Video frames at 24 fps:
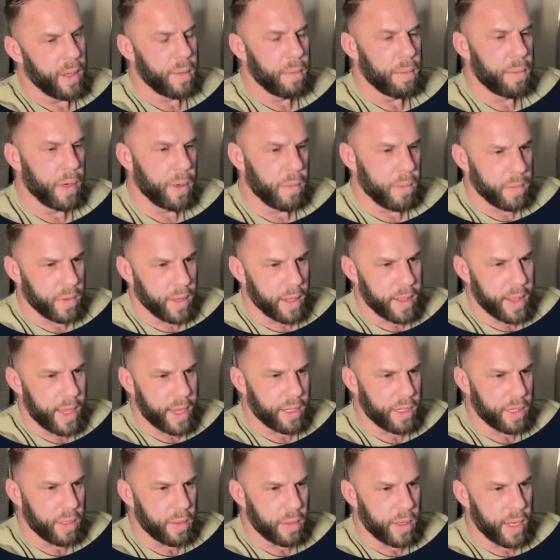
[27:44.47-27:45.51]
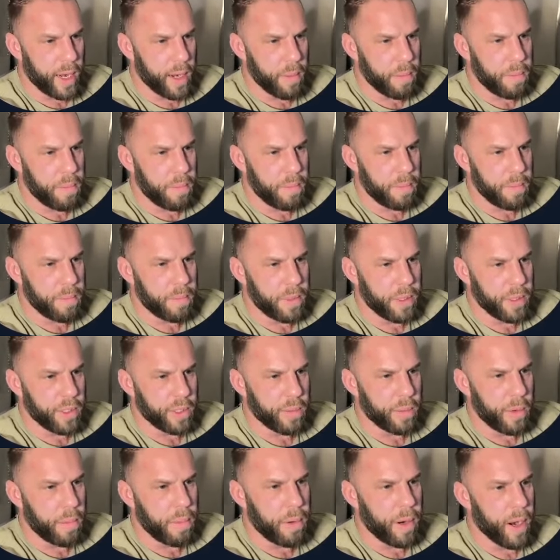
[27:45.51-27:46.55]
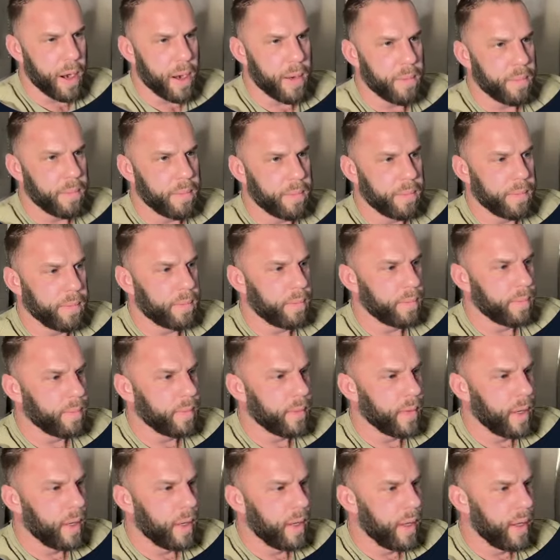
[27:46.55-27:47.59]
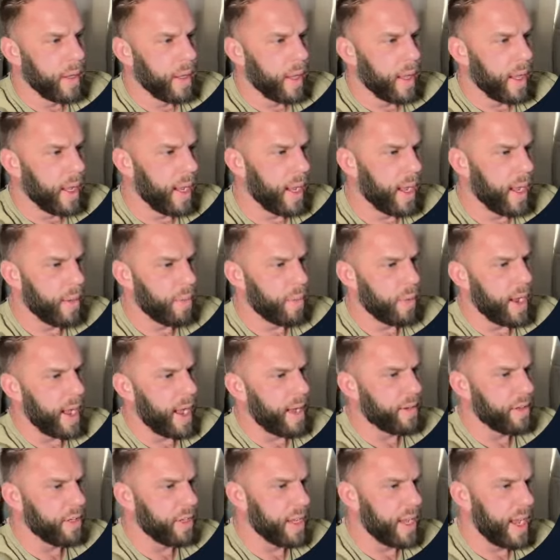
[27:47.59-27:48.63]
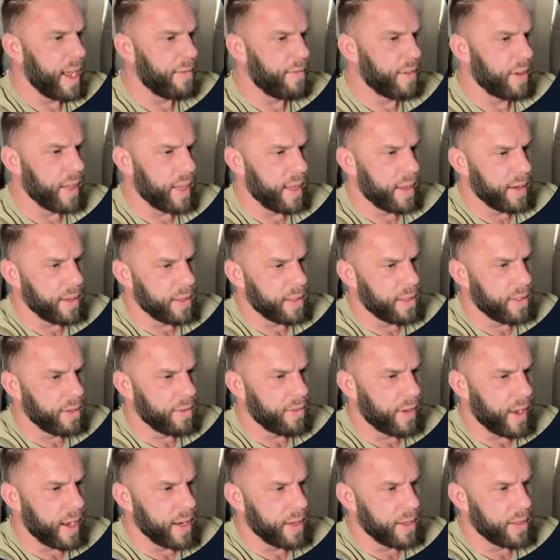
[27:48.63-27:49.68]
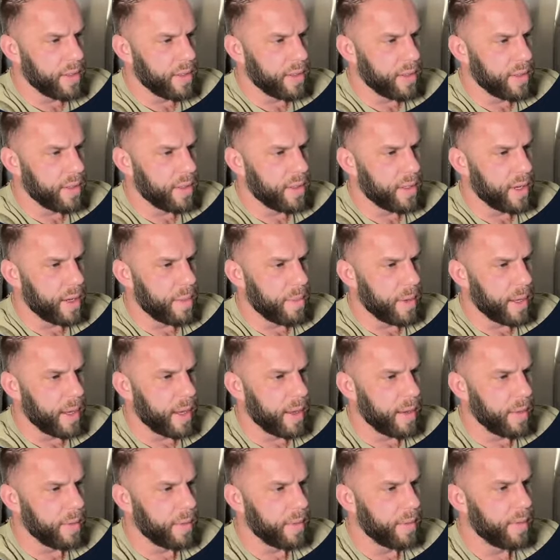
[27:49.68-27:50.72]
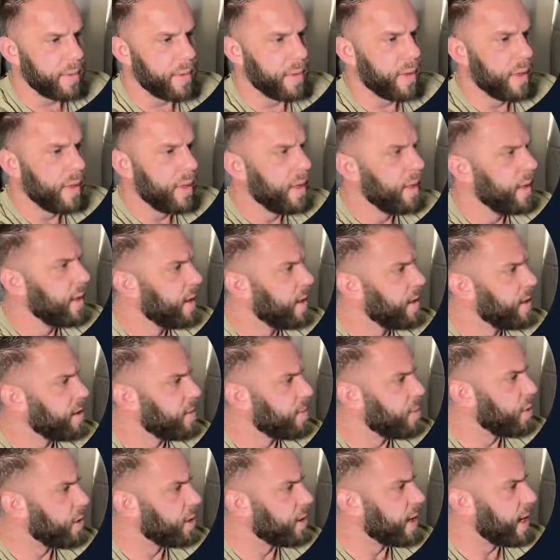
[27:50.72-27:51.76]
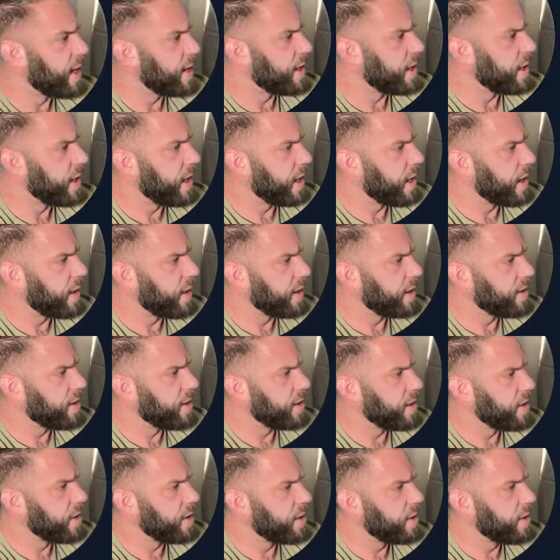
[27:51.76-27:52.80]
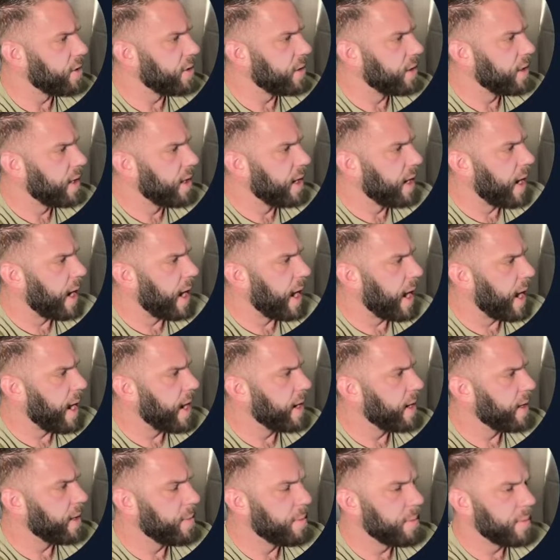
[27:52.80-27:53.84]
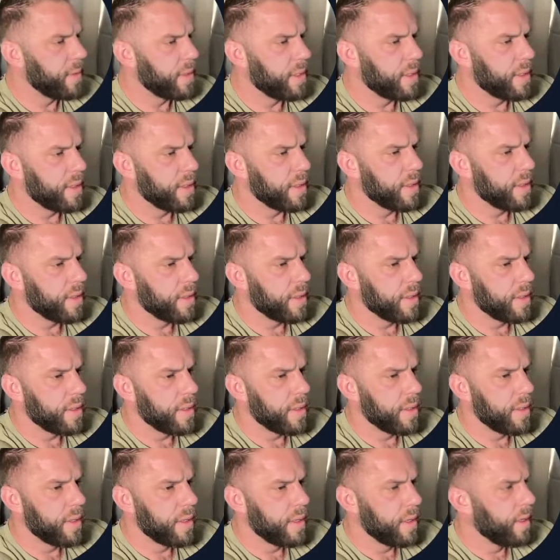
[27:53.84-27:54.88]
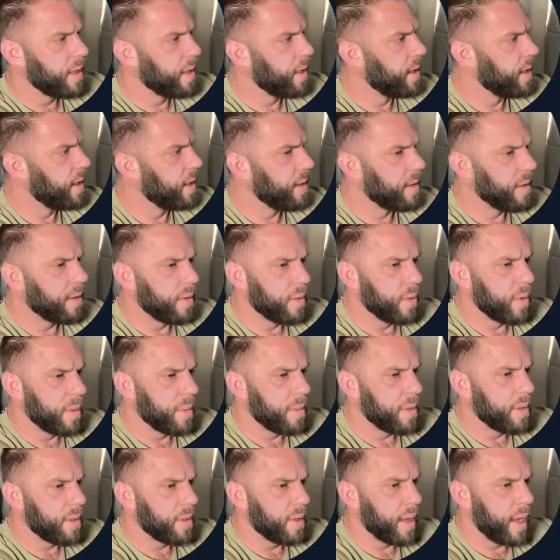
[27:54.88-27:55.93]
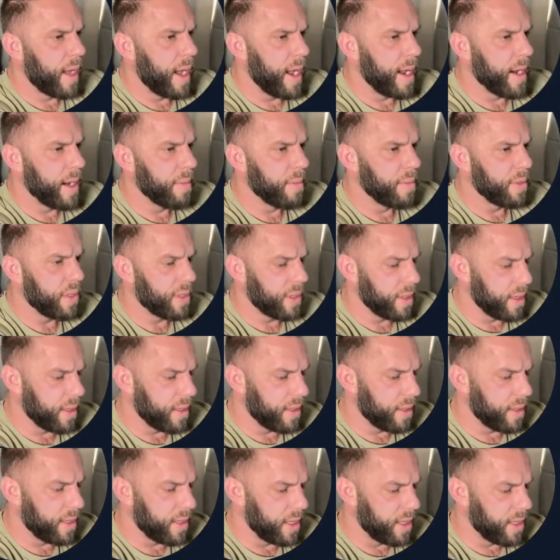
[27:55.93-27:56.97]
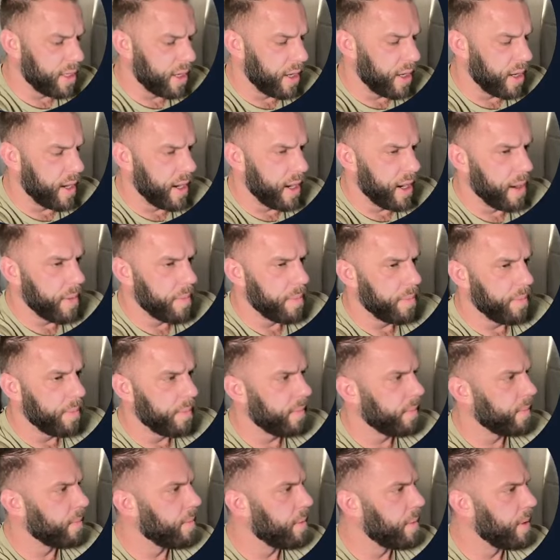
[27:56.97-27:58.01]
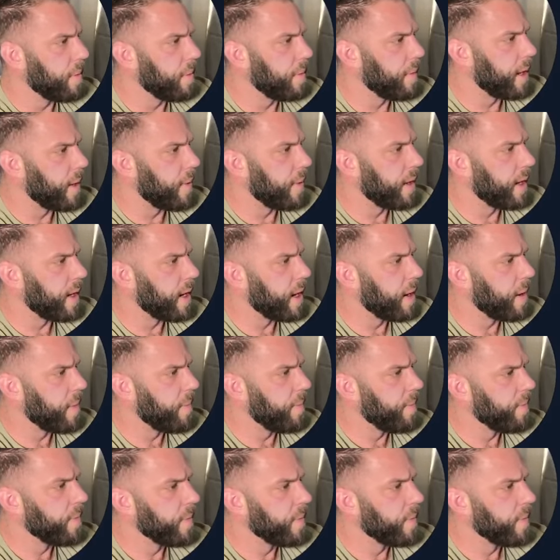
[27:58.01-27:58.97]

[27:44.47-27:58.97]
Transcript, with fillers: Boom. And that should kind of push them apart. And we actually have to define some, uh, some more sizing here. Let's do items, whoops, items center here. Boom, there we go.